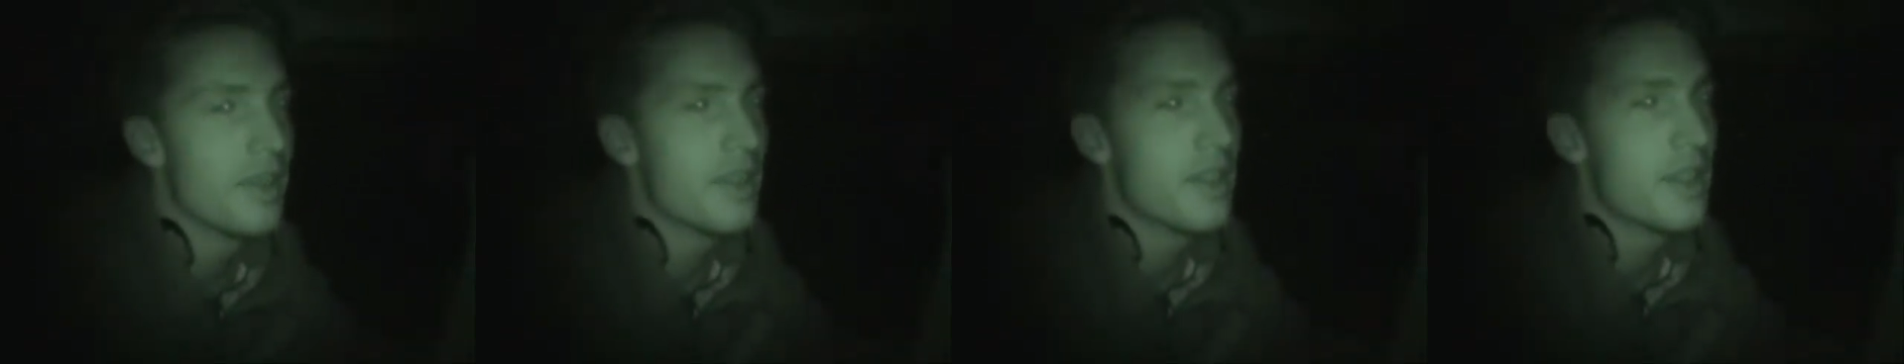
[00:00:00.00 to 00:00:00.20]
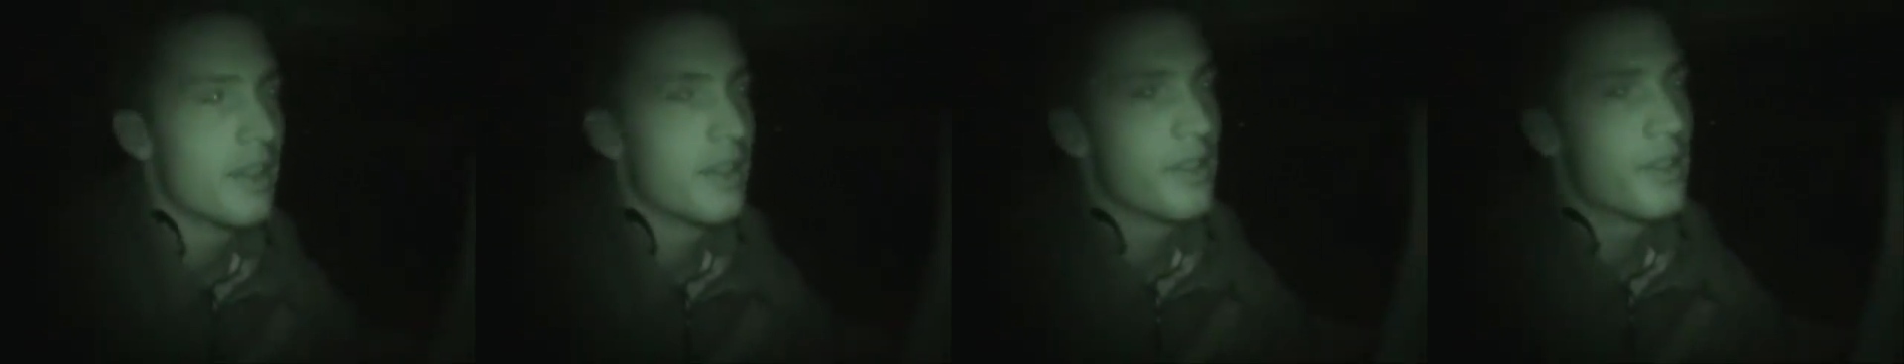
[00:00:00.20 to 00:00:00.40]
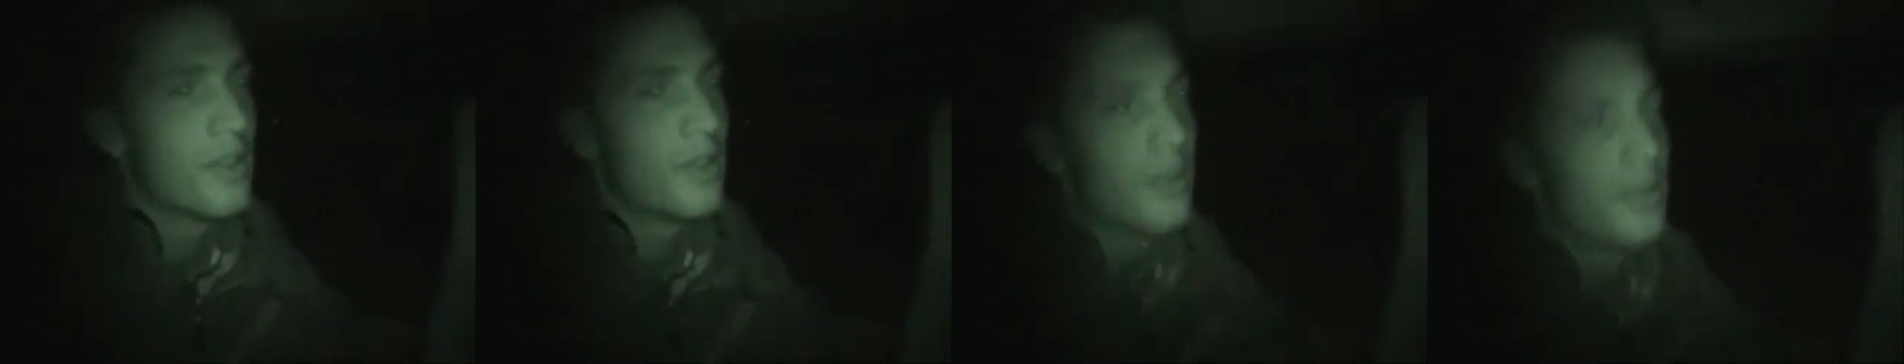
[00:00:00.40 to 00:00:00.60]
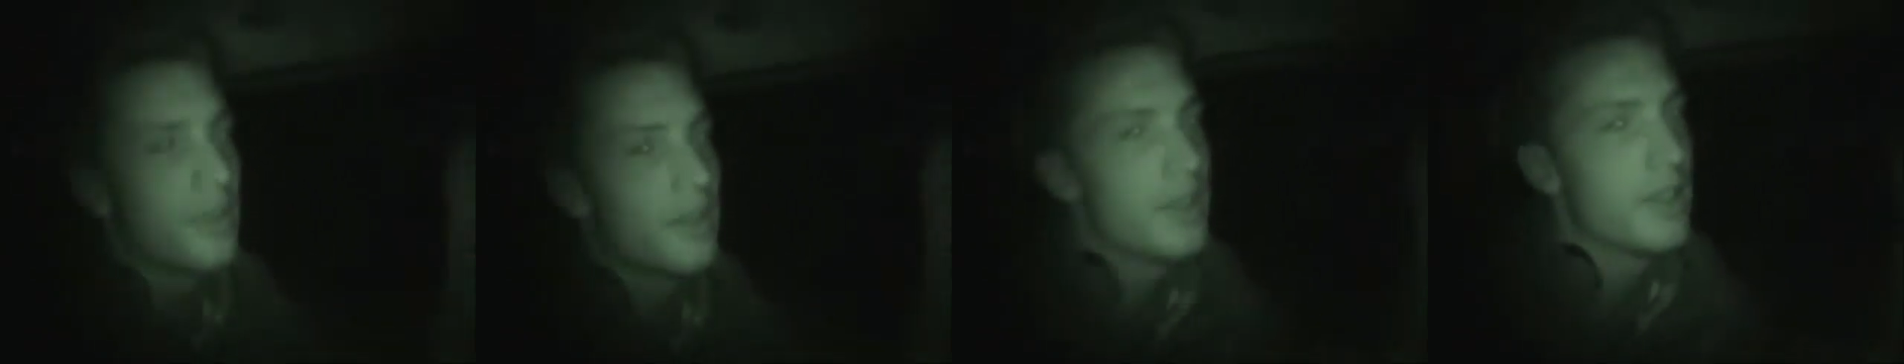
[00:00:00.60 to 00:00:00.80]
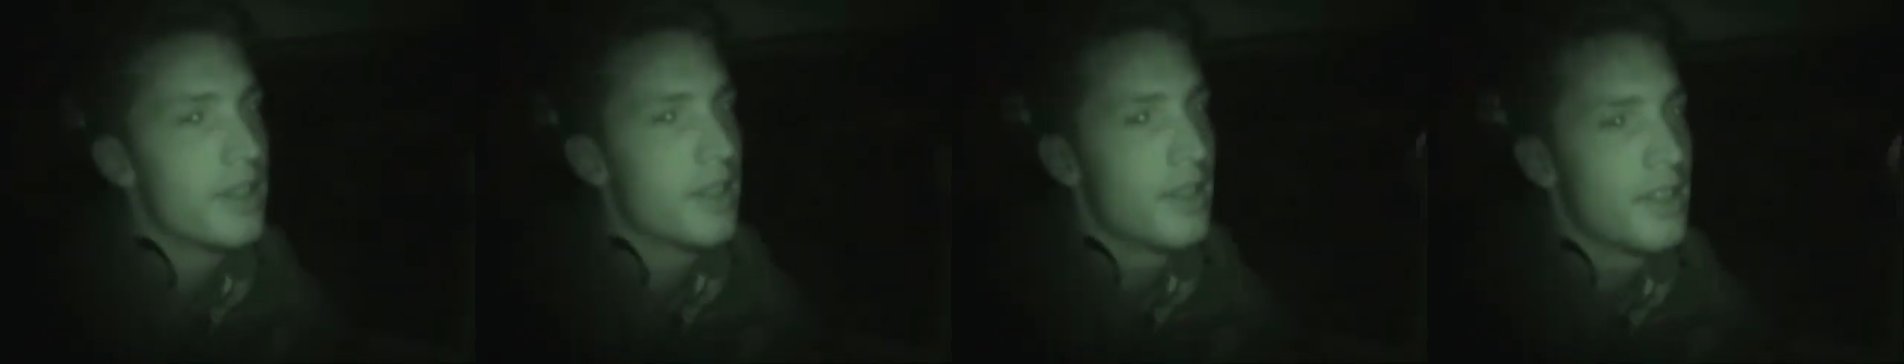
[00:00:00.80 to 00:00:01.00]
fun, it's
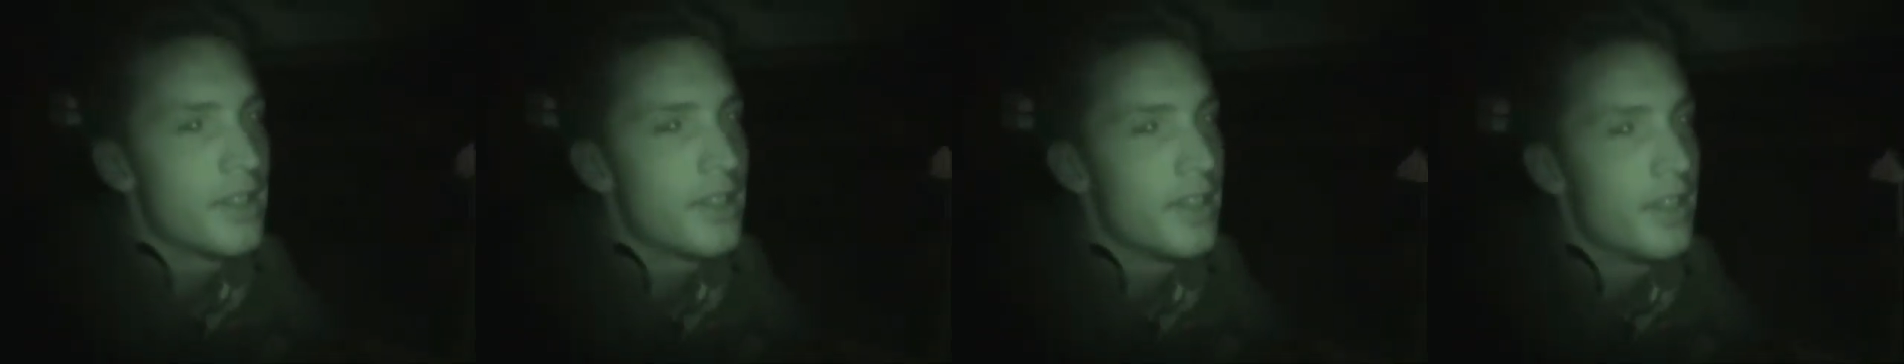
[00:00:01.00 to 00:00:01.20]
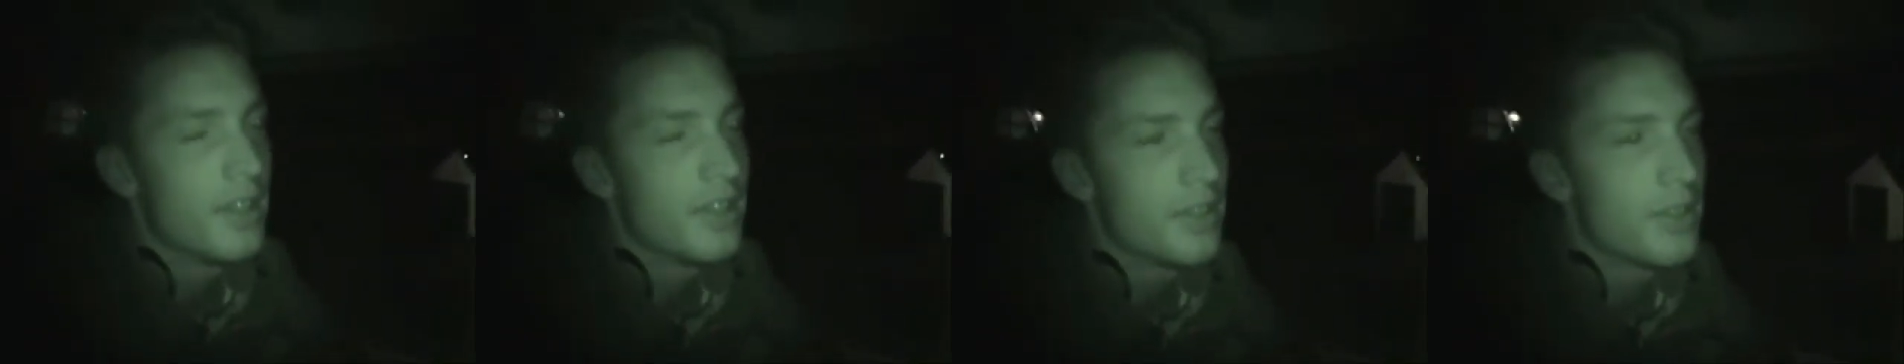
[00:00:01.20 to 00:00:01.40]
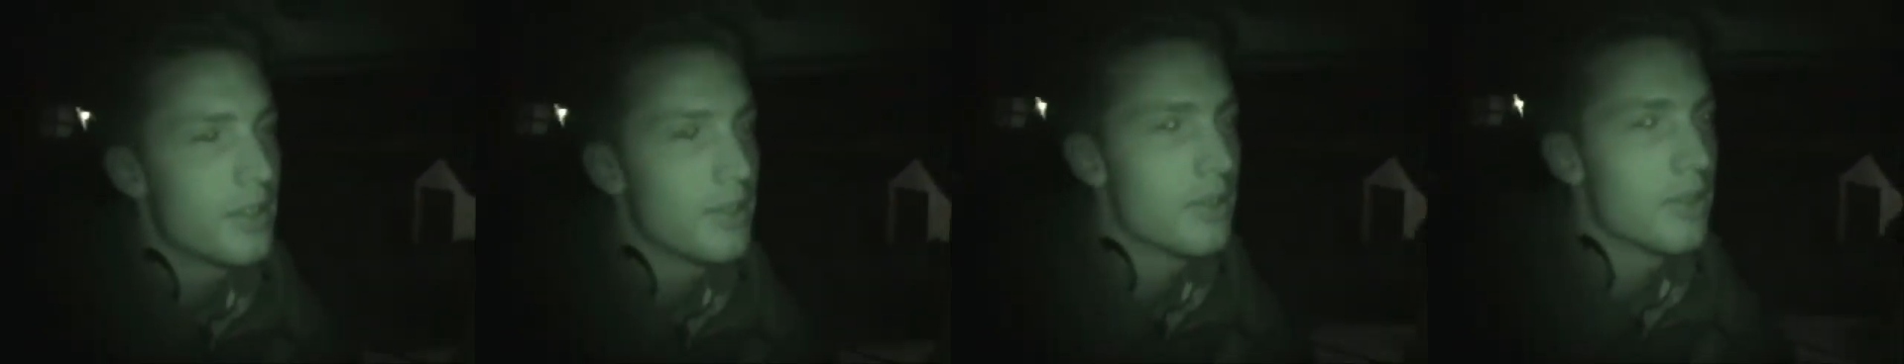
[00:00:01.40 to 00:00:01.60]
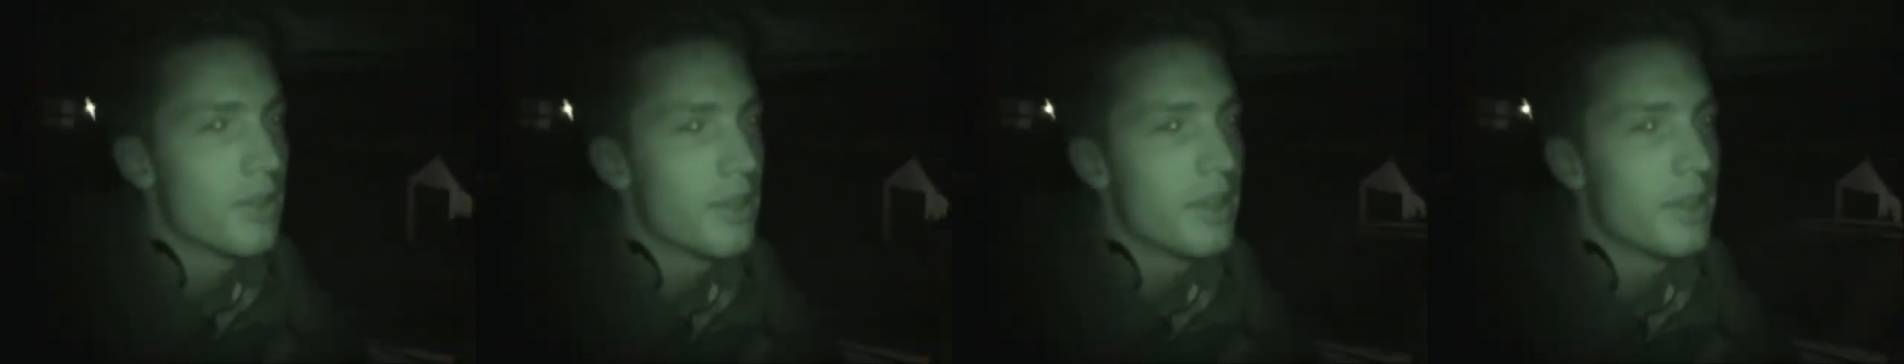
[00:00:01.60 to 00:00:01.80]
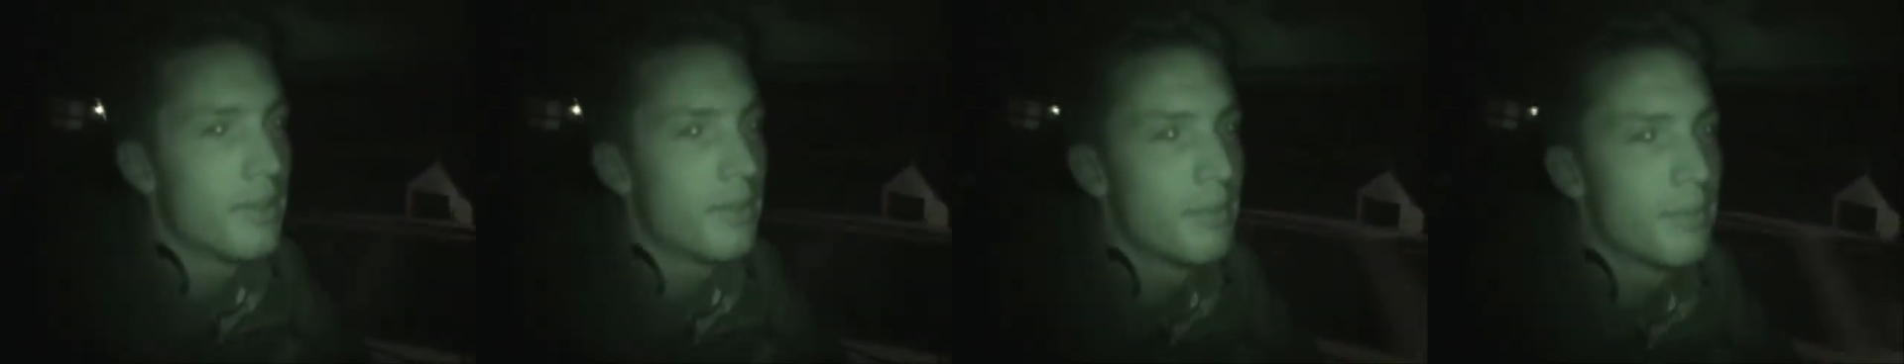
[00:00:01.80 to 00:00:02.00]
story. really funny. It's not a good
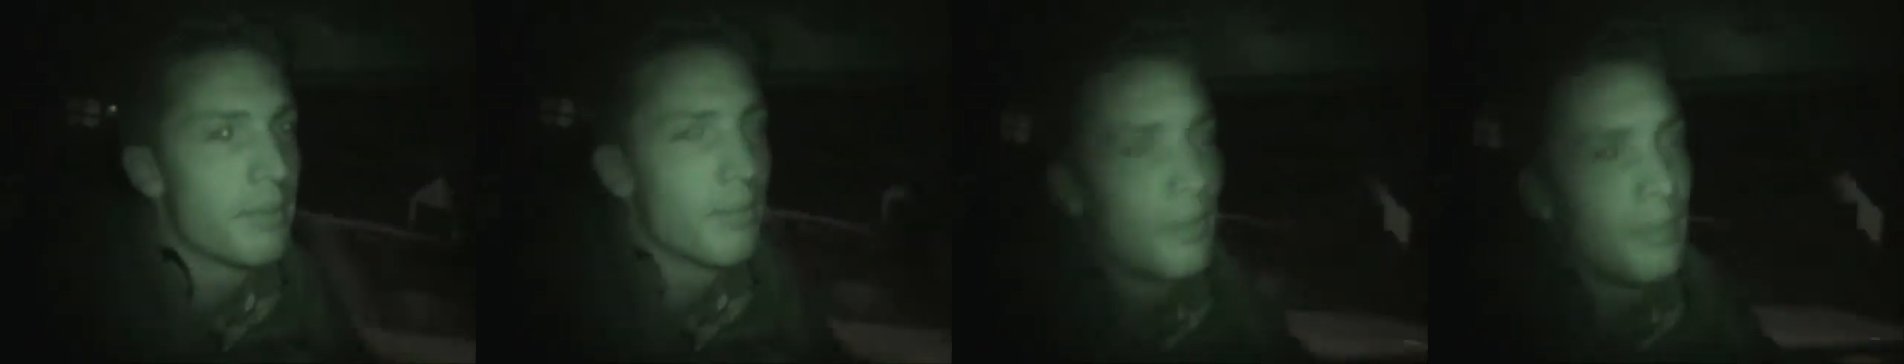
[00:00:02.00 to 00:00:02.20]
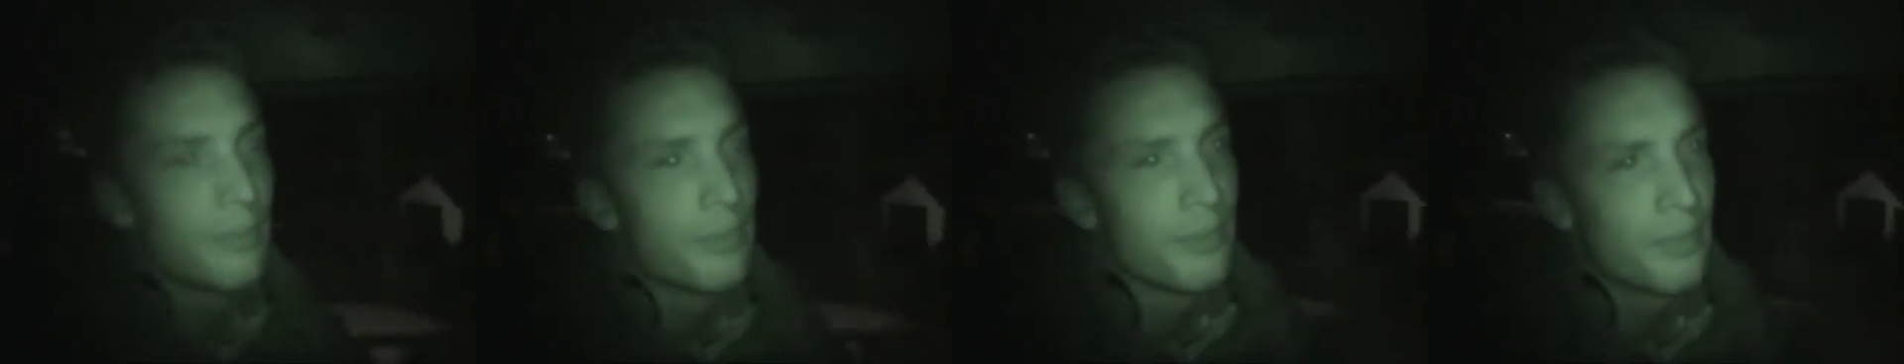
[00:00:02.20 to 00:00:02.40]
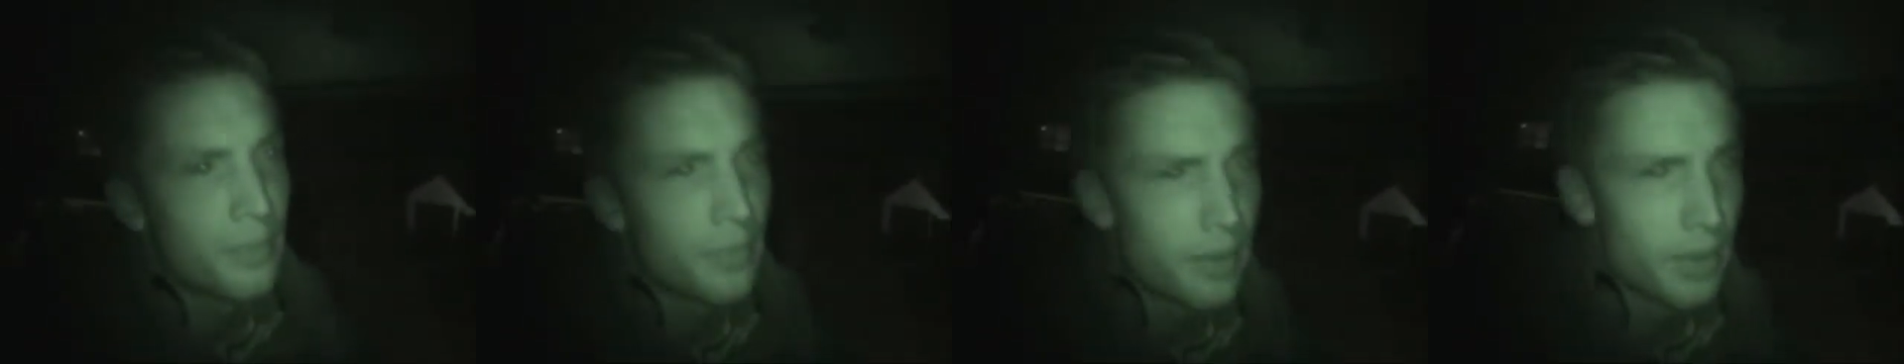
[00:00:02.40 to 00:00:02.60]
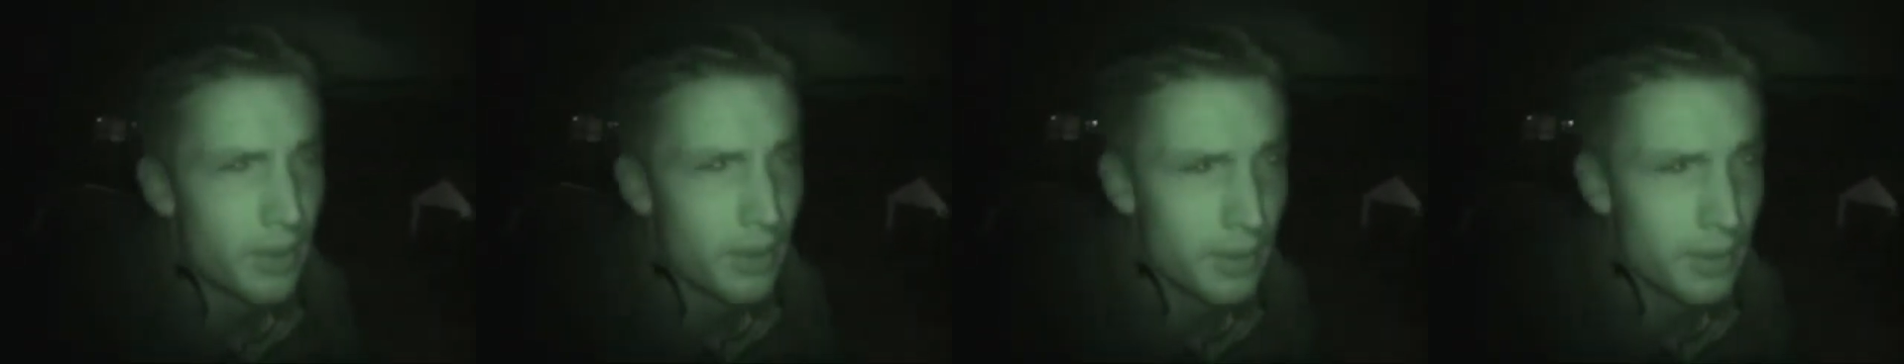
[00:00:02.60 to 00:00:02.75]
story. It's really, really good.